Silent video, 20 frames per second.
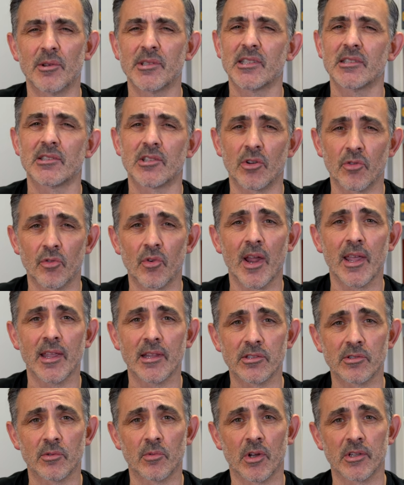Lewis is
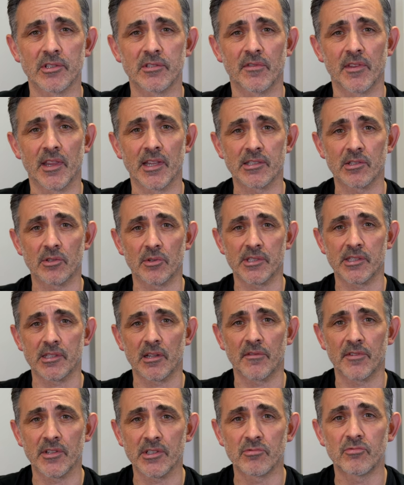great to watch for this sort of
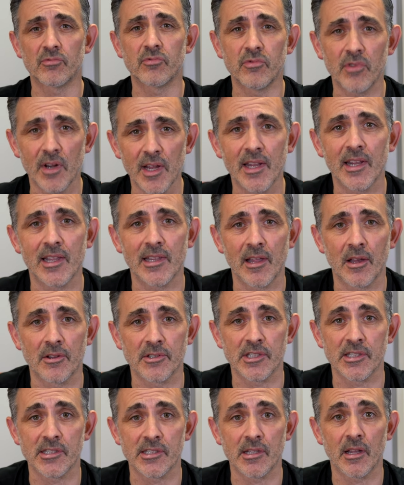stuff. He really
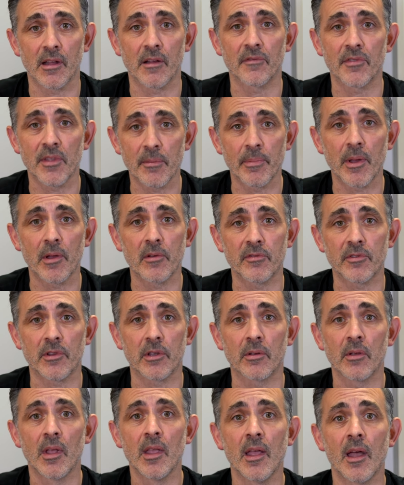knows his stuff. They both
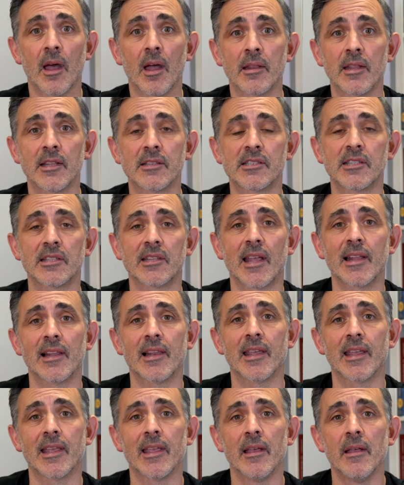do. And
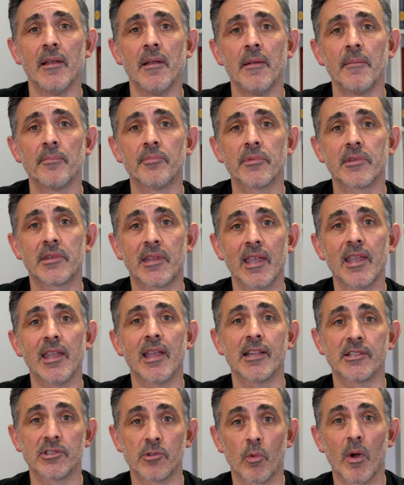incidentally, Dee
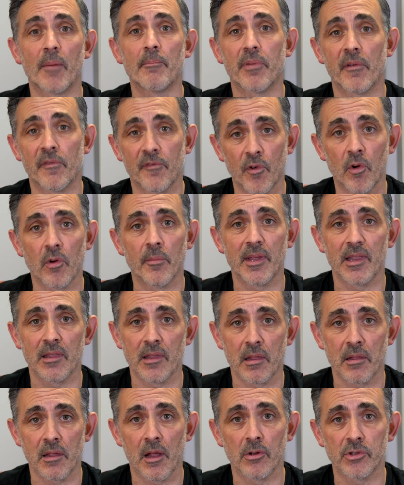is the one performing
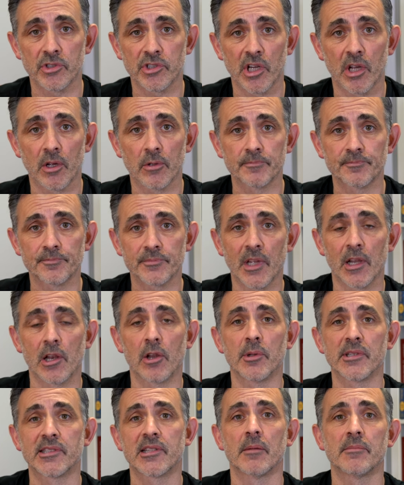this whole show. And
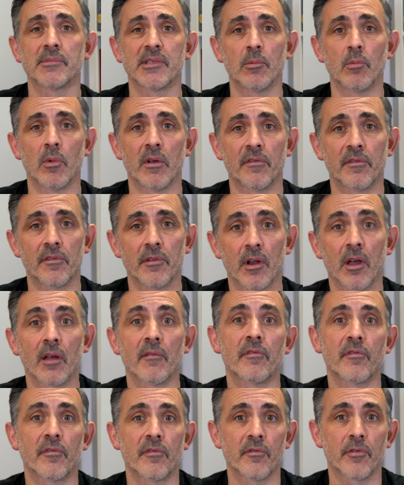Lewis comes in with, like,
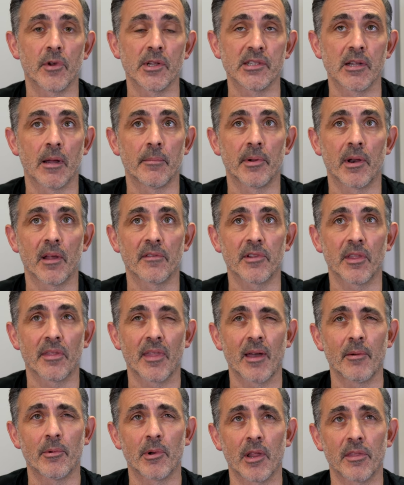for example, after
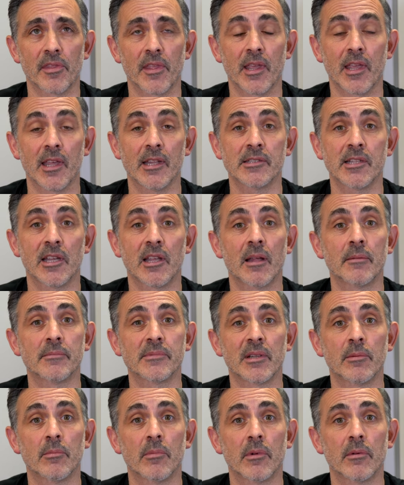that one, I think it is, he
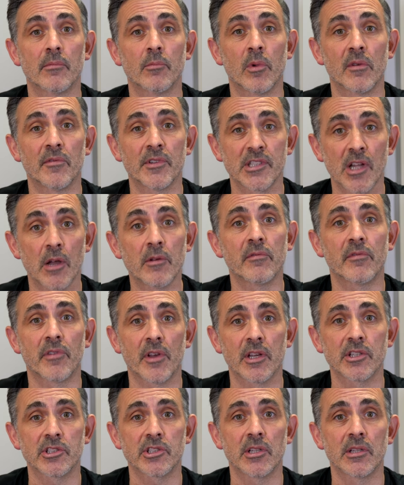comes in with his own
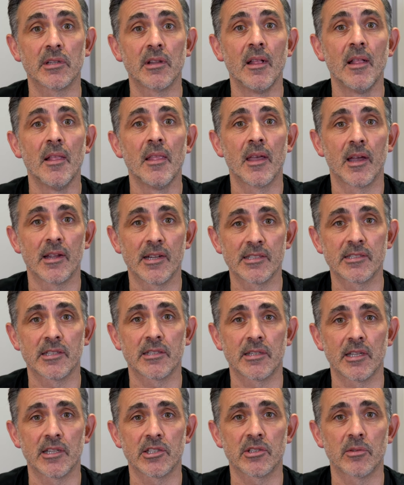version and his
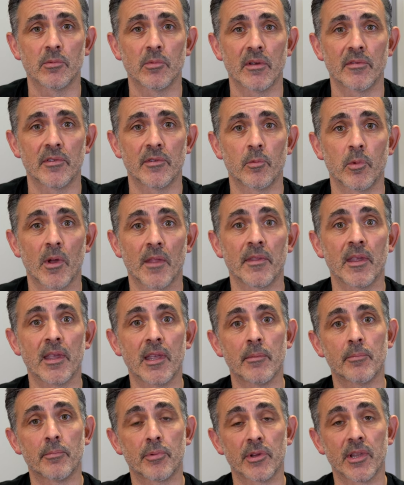edition with a one that
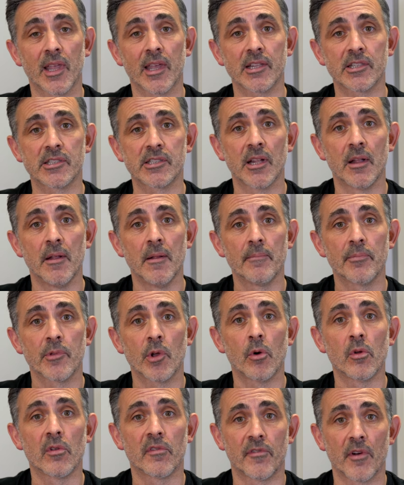he predicts
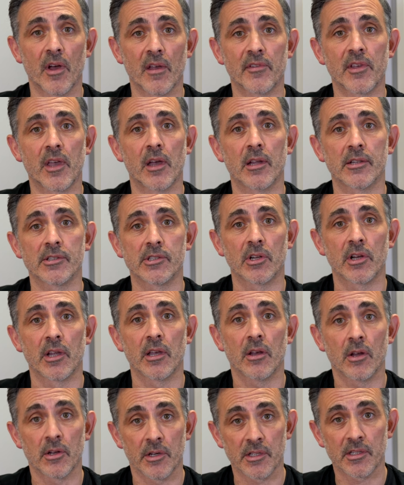all five cards on
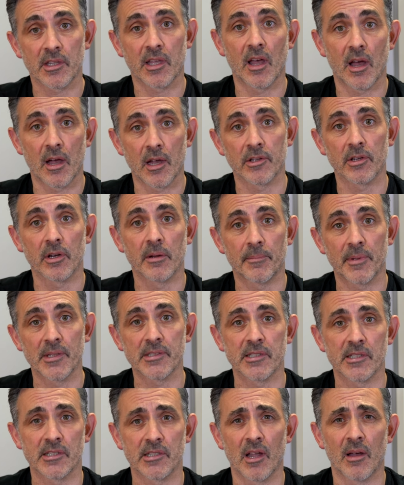a, on a card, on a
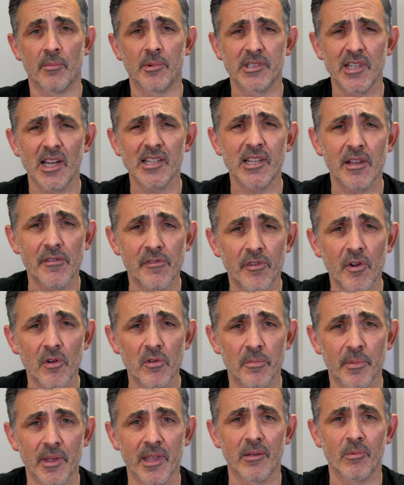business card, which actually
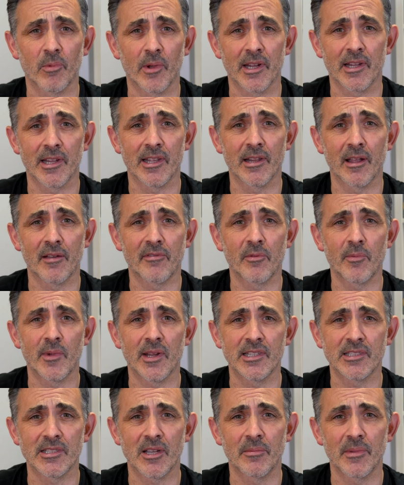fooled me, weirdly enough. And when
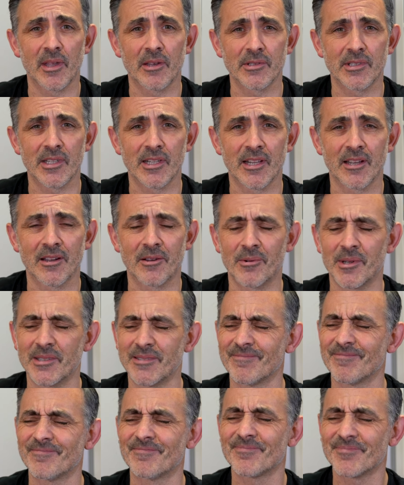he told me how he did it, I
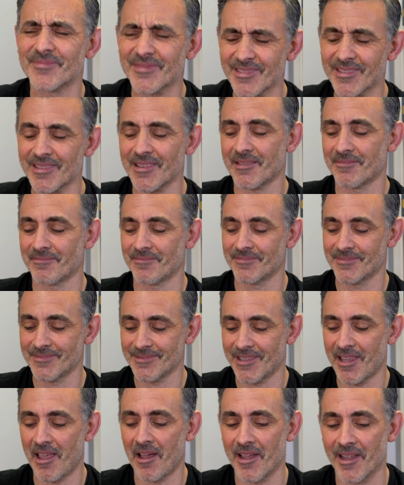wasn't
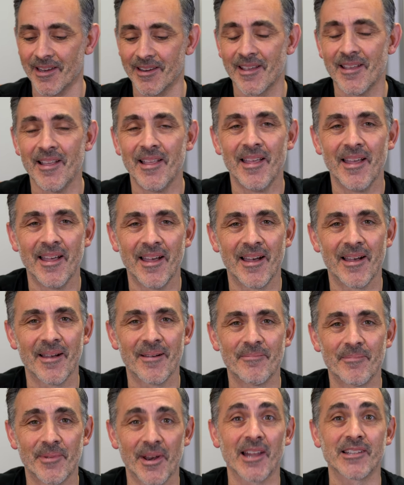going.
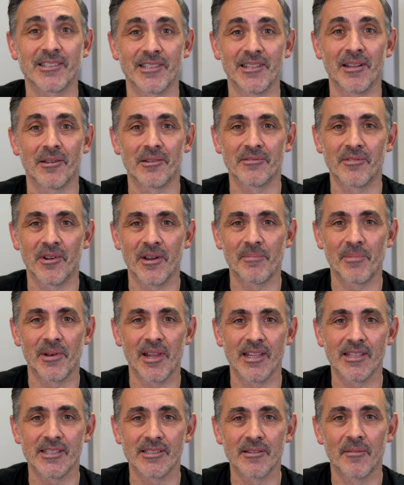Uh, but actually, no, I was very
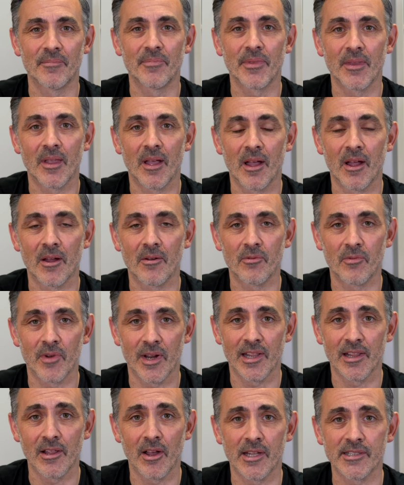pleased. Uh,
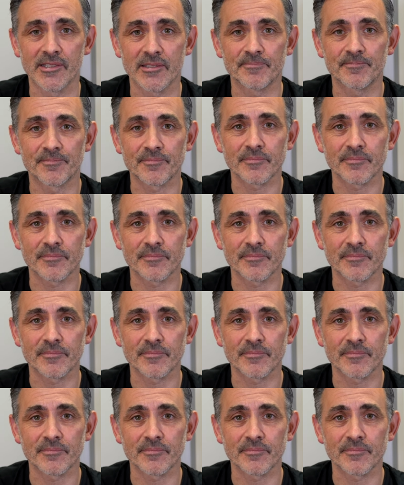really nice.